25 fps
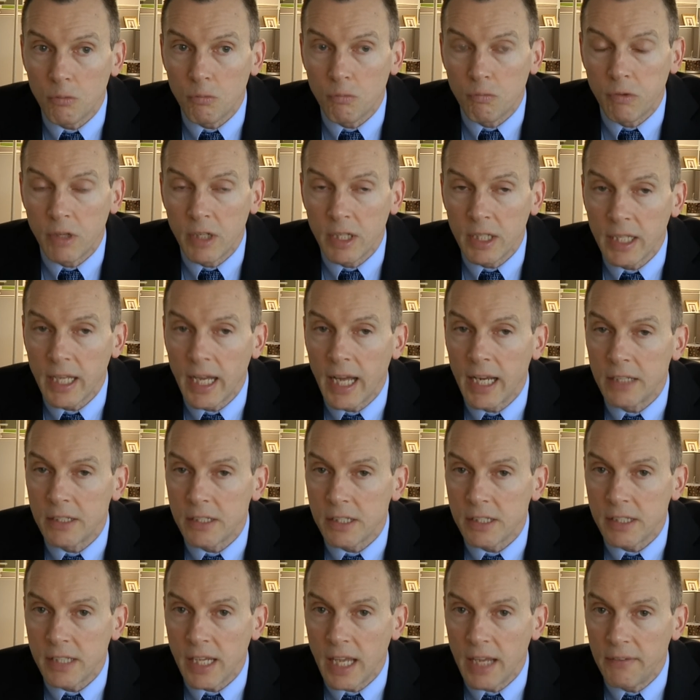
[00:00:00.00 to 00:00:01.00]

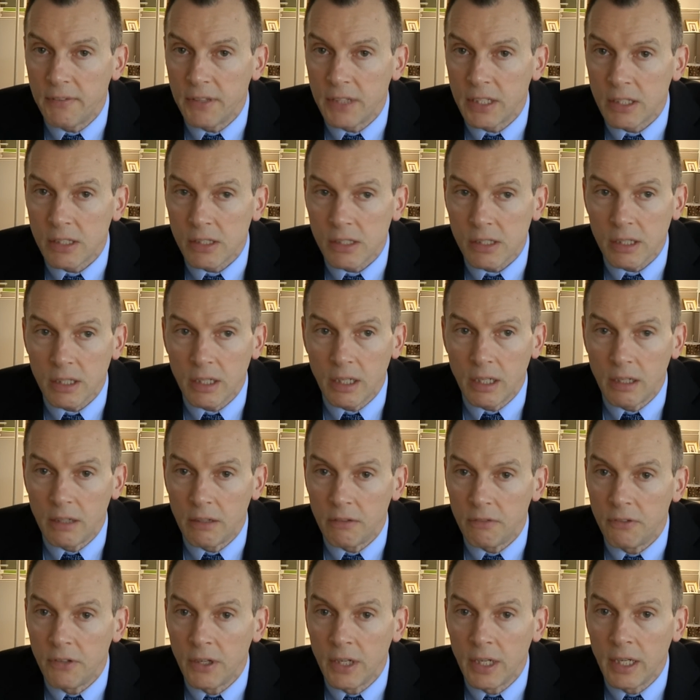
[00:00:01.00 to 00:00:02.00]
realize a savings
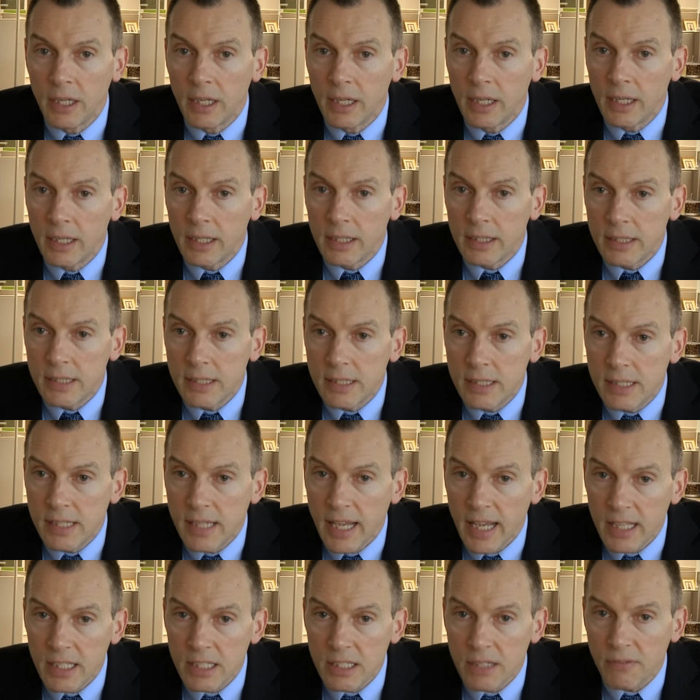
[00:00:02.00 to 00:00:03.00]
of
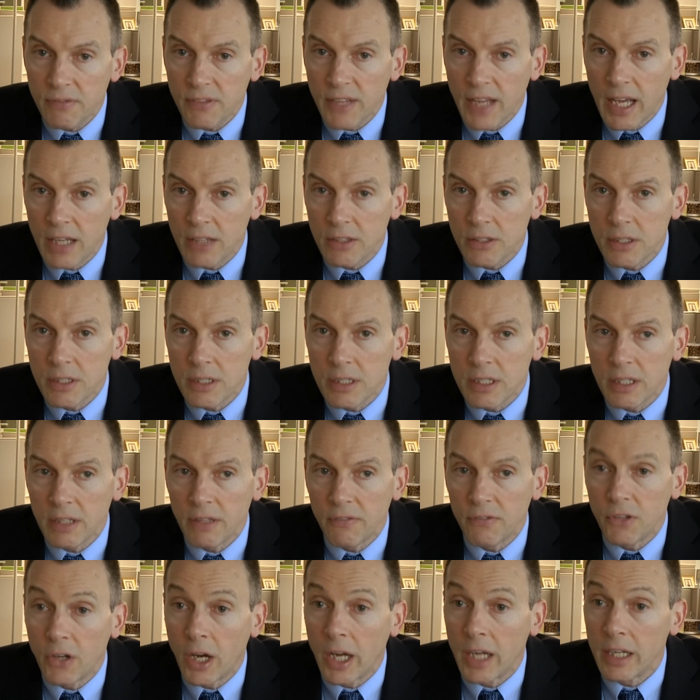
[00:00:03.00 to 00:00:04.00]
tens of thousands,
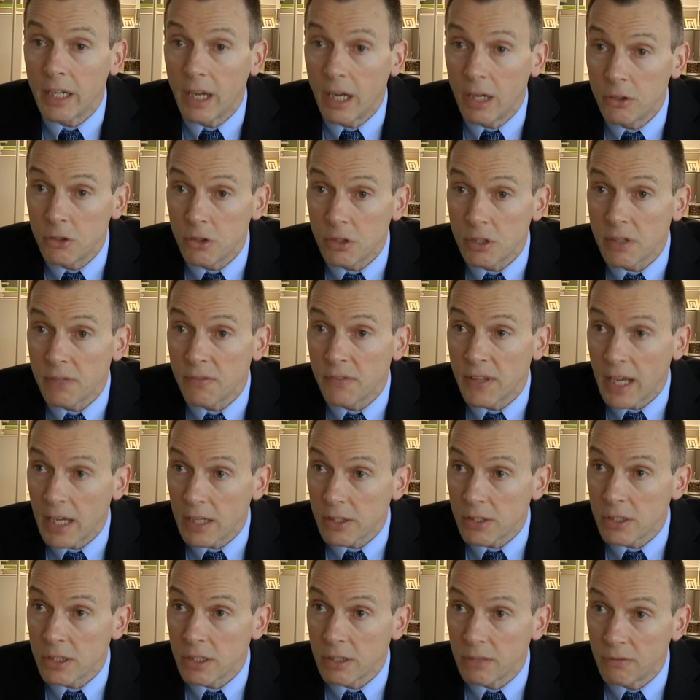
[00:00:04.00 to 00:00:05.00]
if not hundreds of
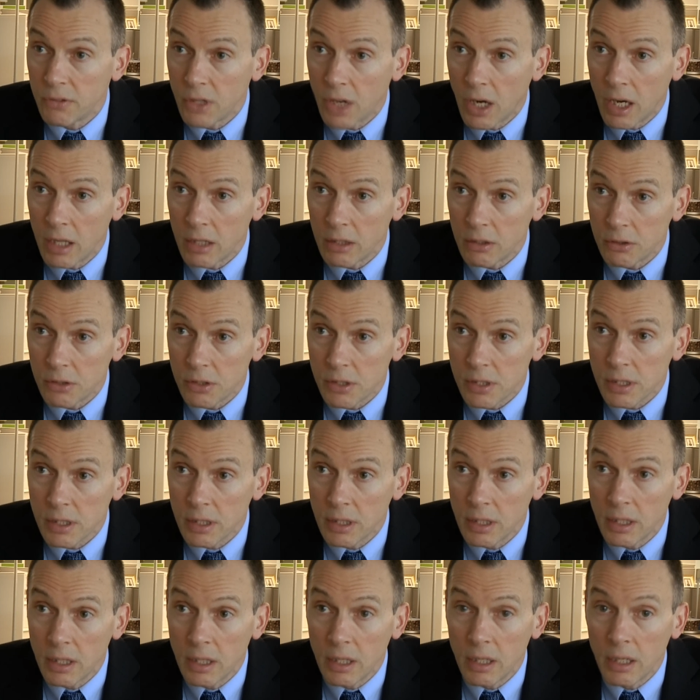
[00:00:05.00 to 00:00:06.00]
thousands of dollars
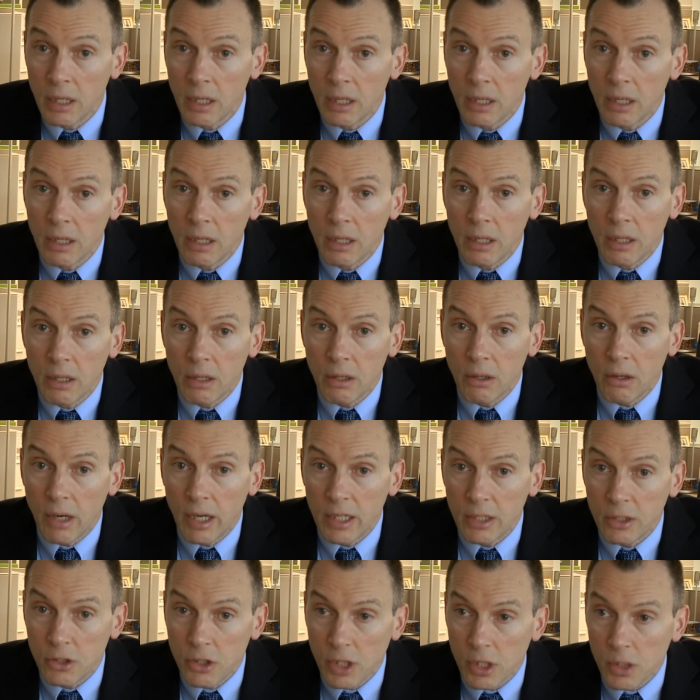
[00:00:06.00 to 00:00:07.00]

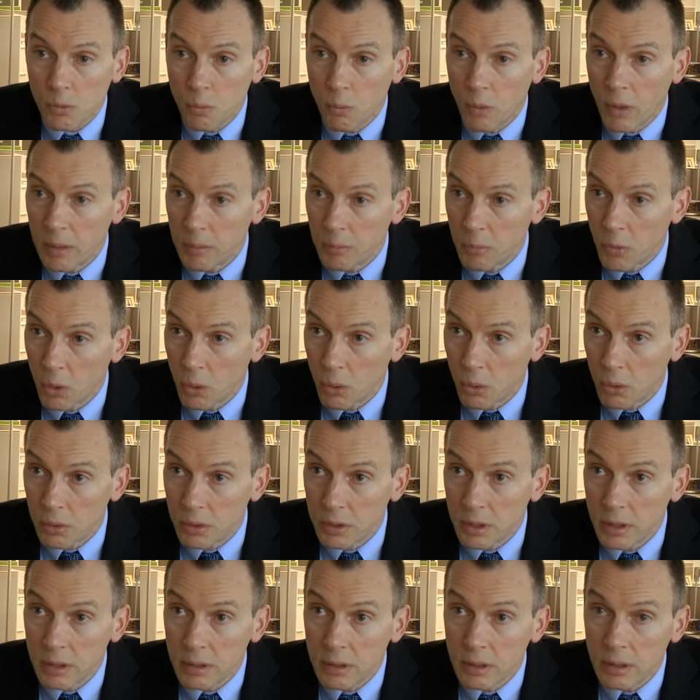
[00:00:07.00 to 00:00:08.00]
on just one
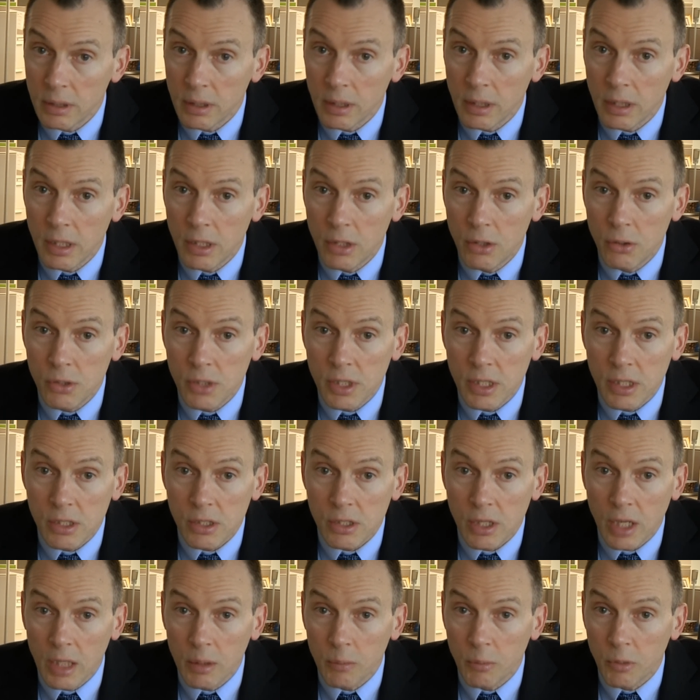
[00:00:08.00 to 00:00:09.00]
mold using
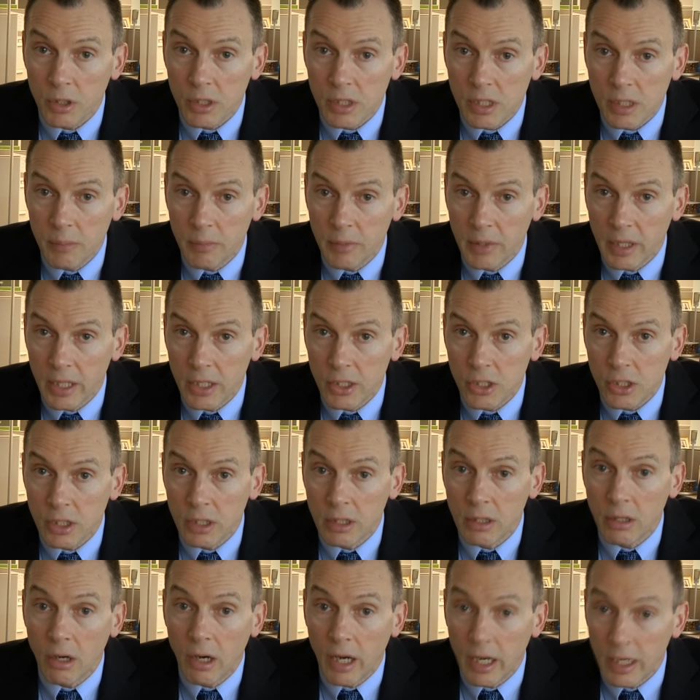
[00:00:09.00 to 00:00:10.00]
SOLIDWORKS
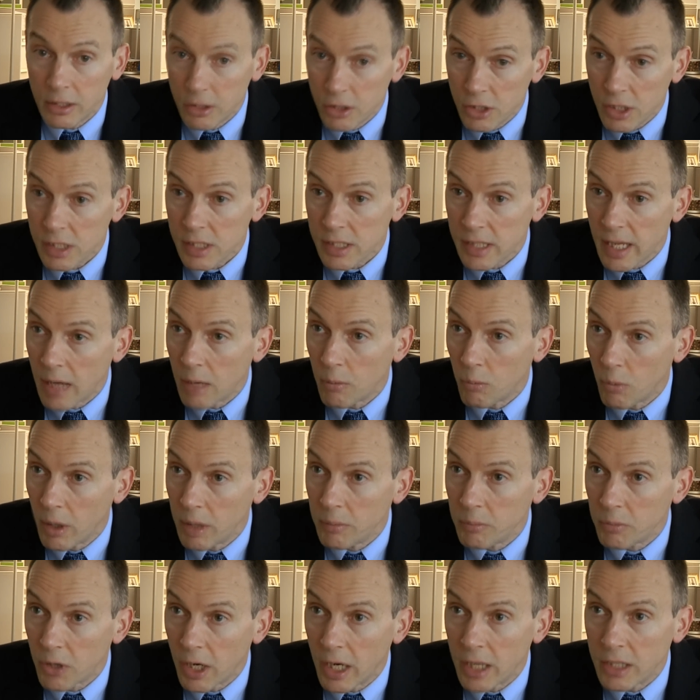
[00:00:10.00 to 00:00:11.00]
simulation on just that
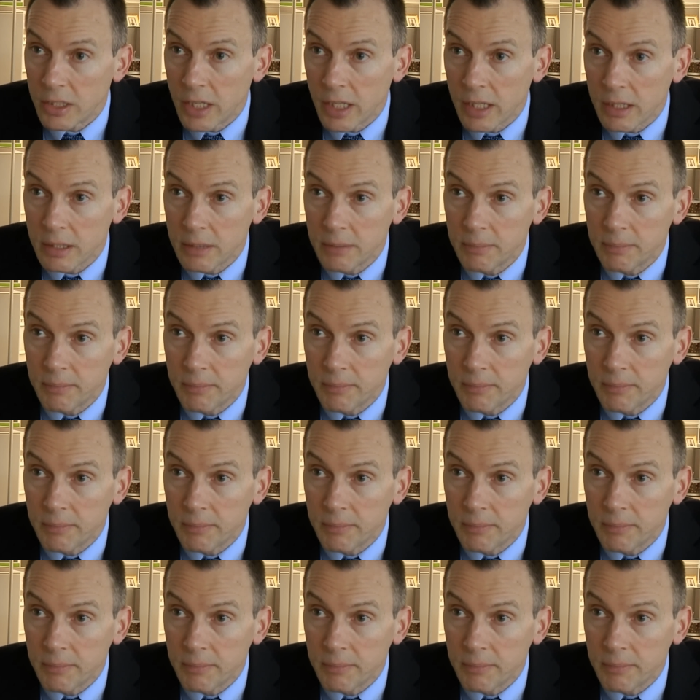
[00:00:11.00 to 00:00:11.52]
one project